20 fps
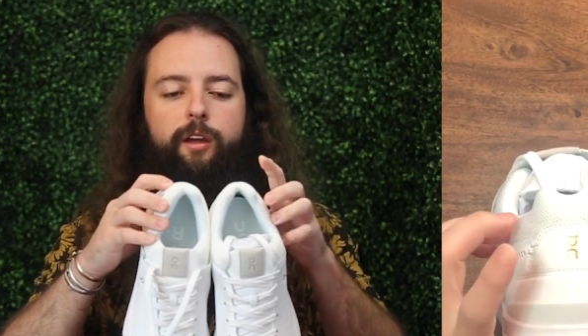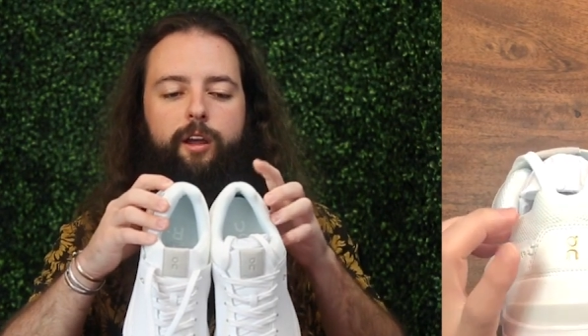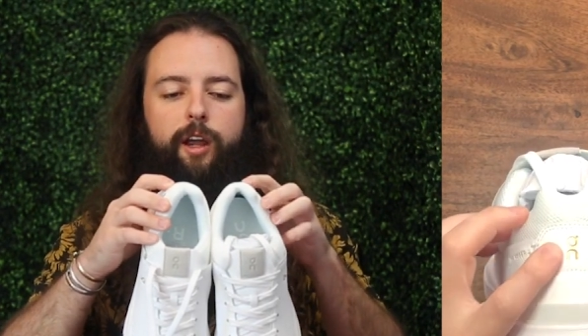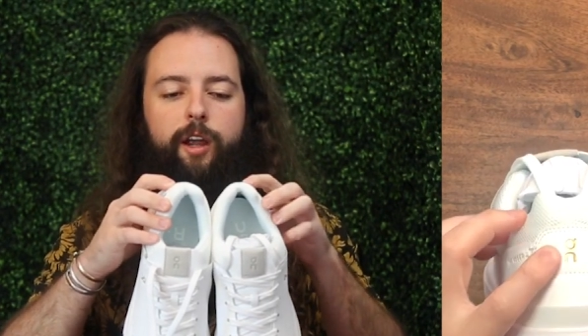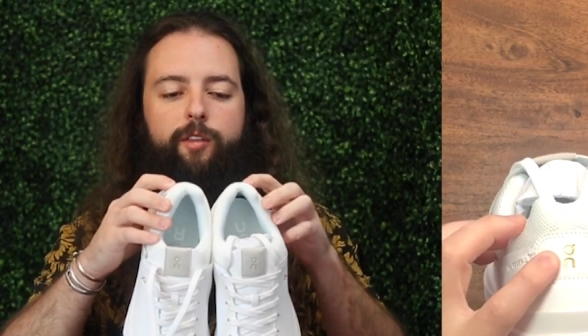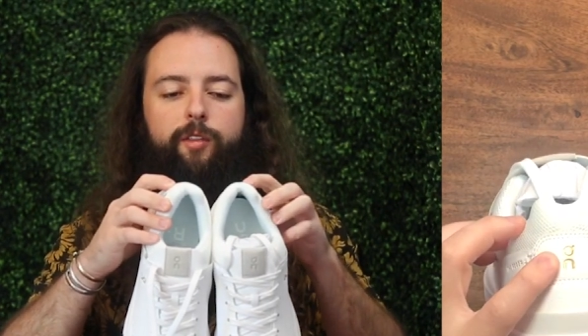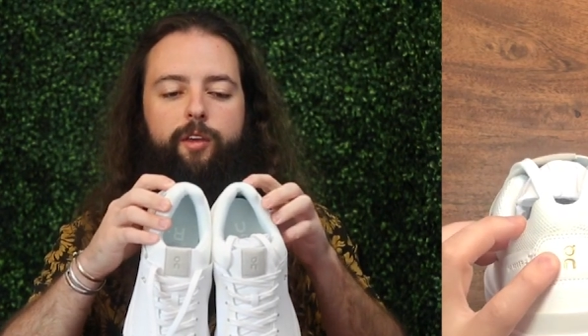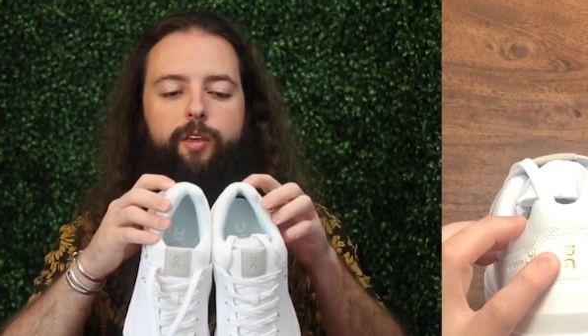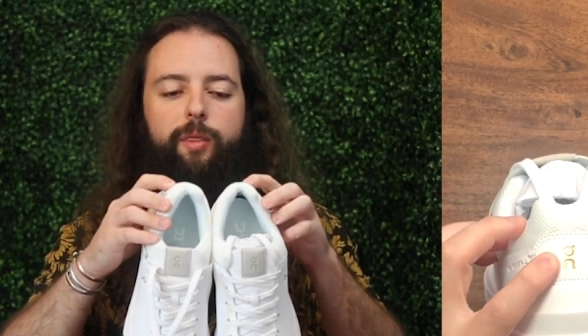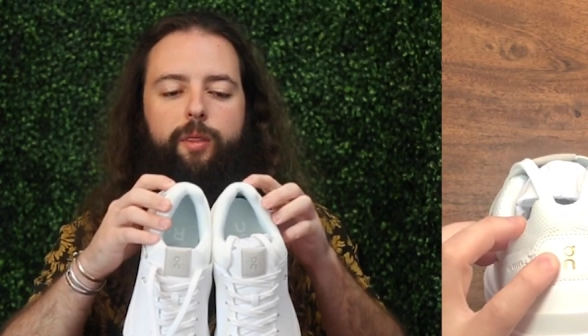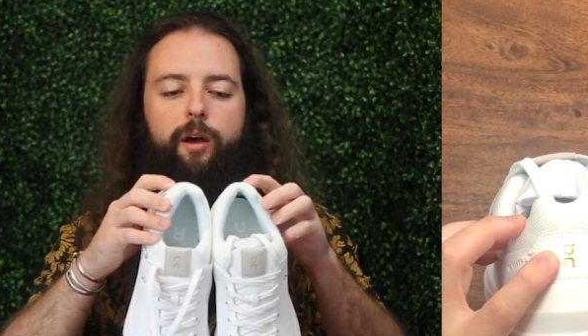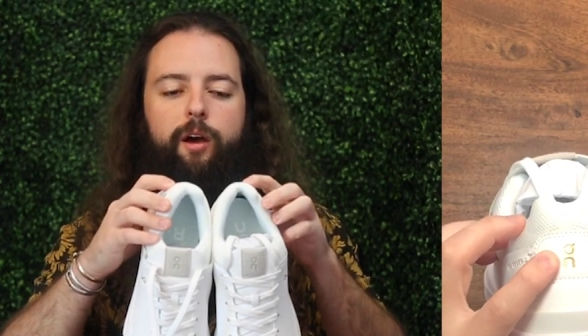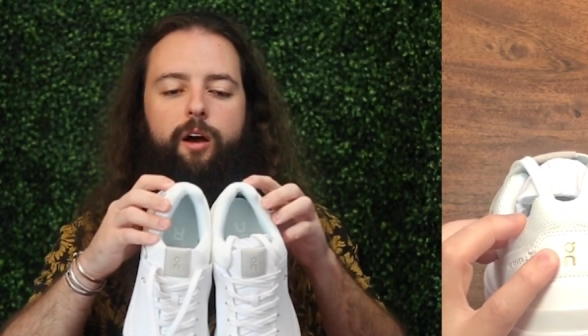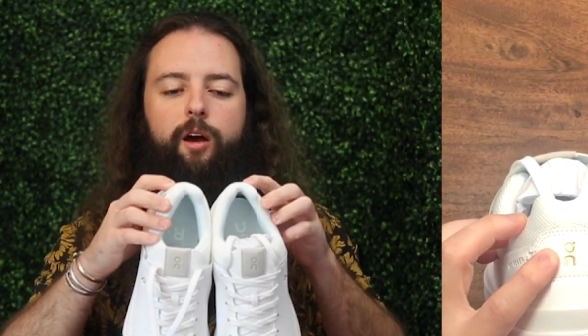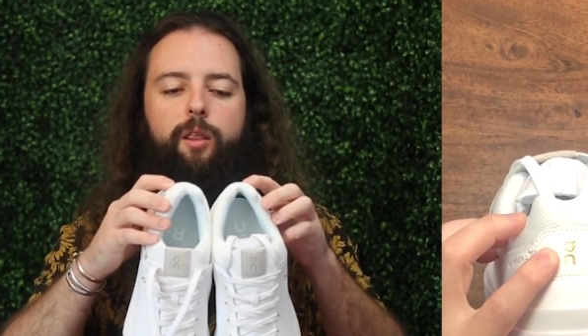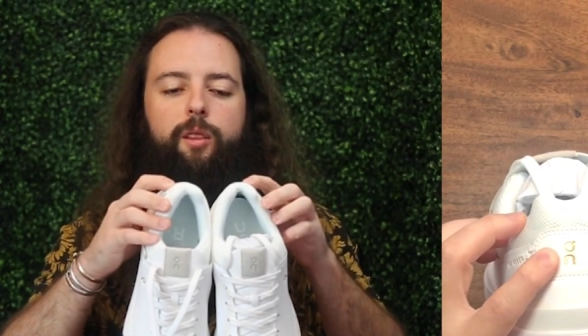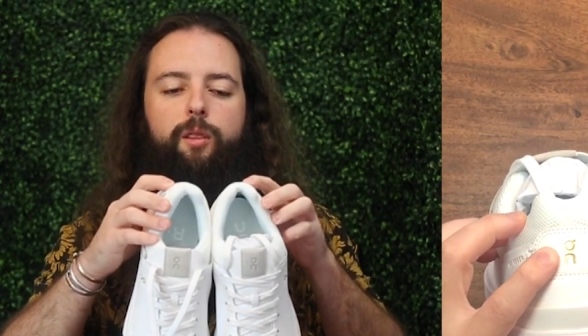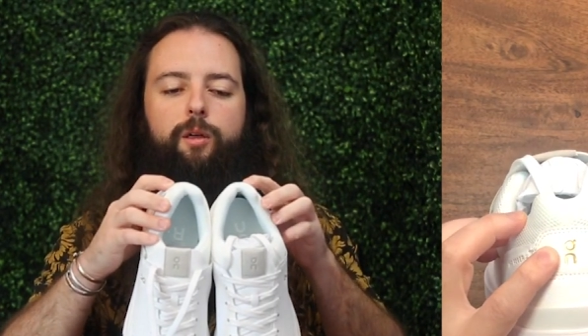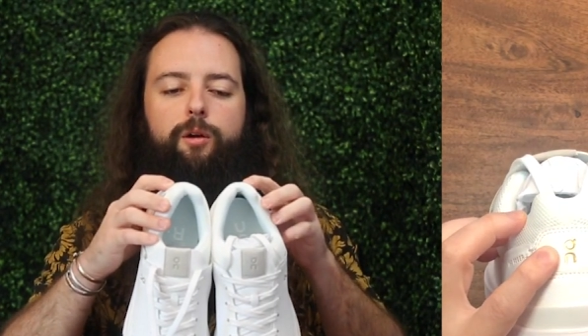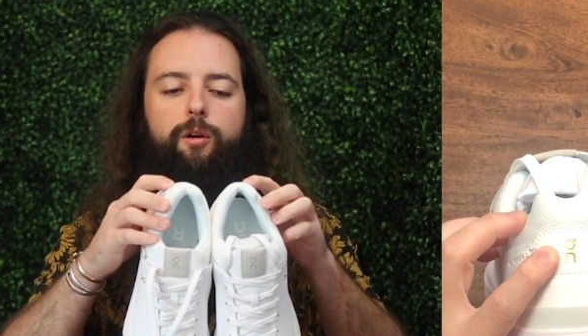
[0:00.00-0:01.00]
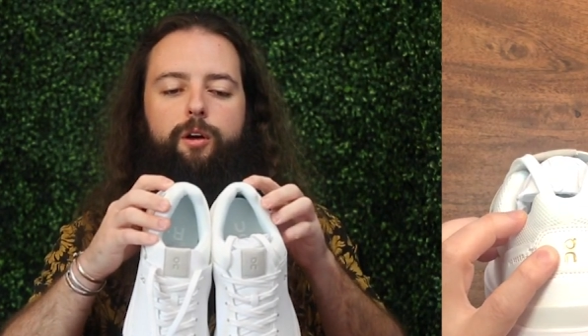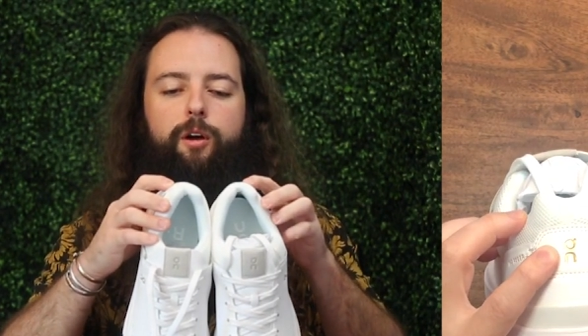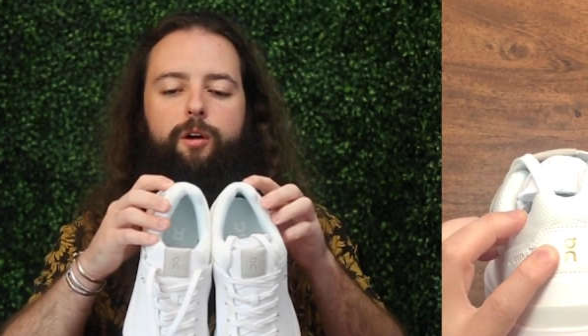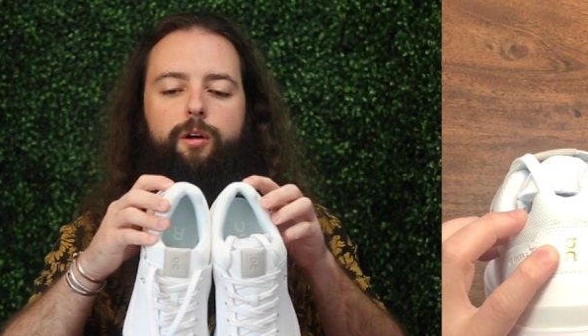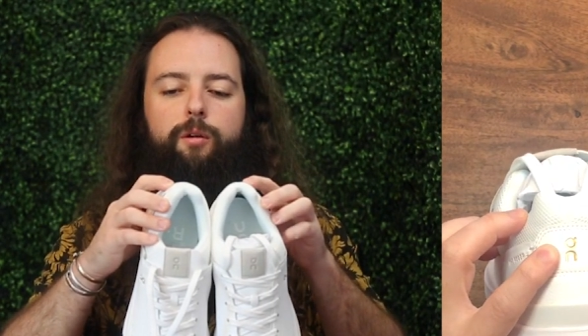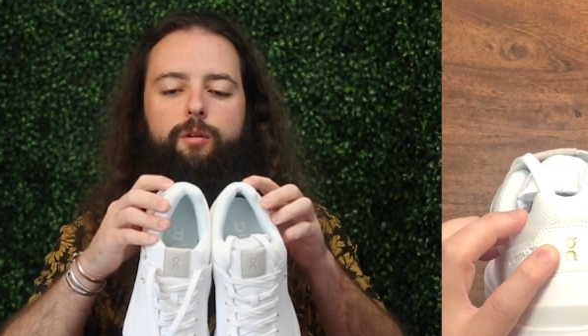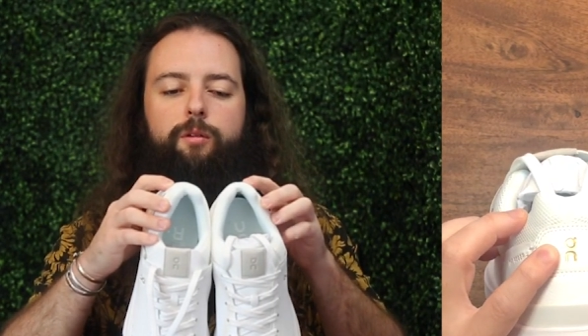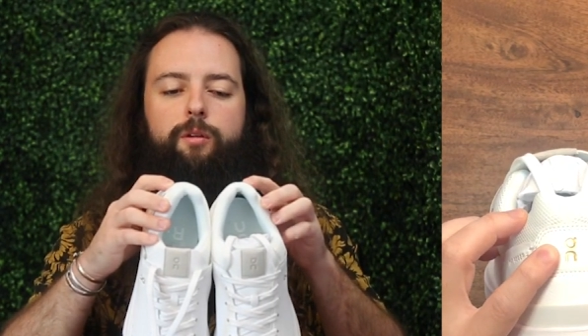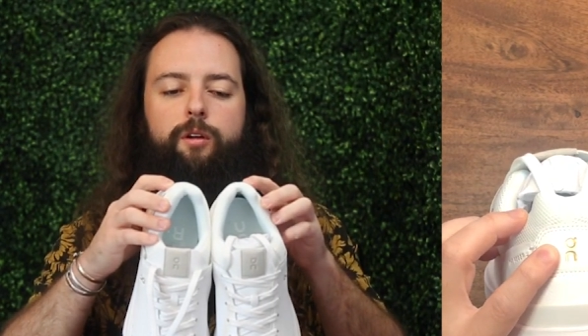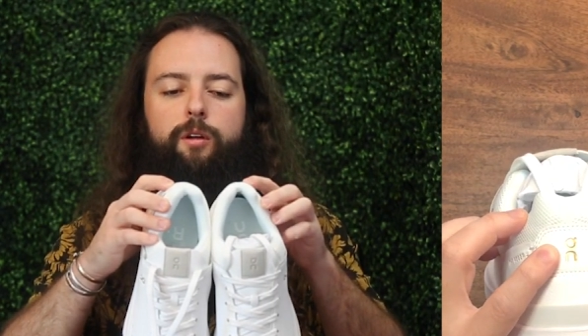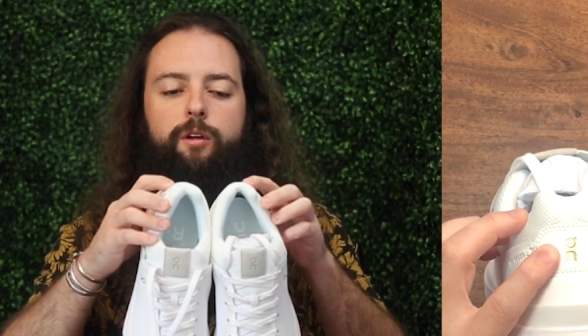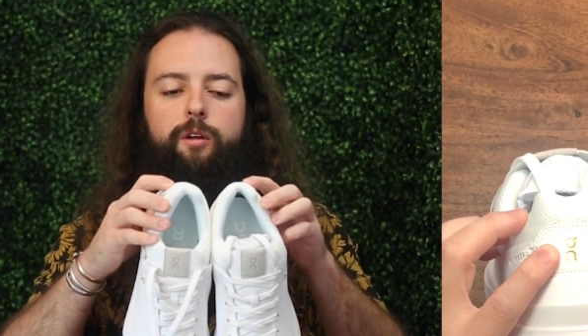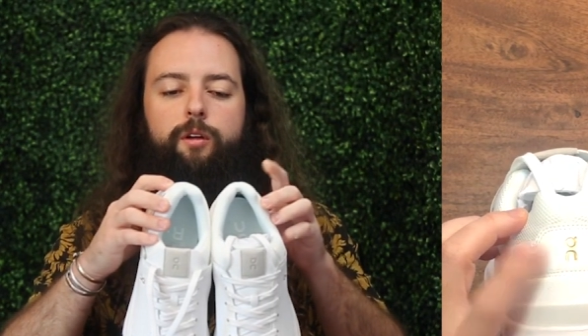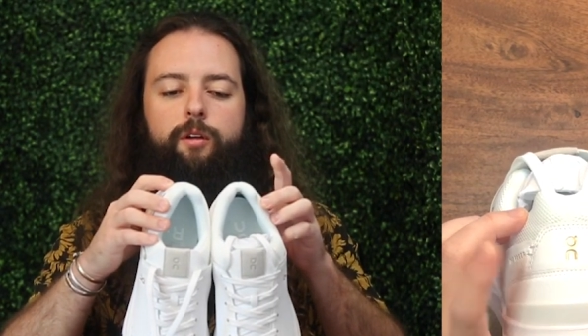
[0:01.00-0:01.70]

and then the on logo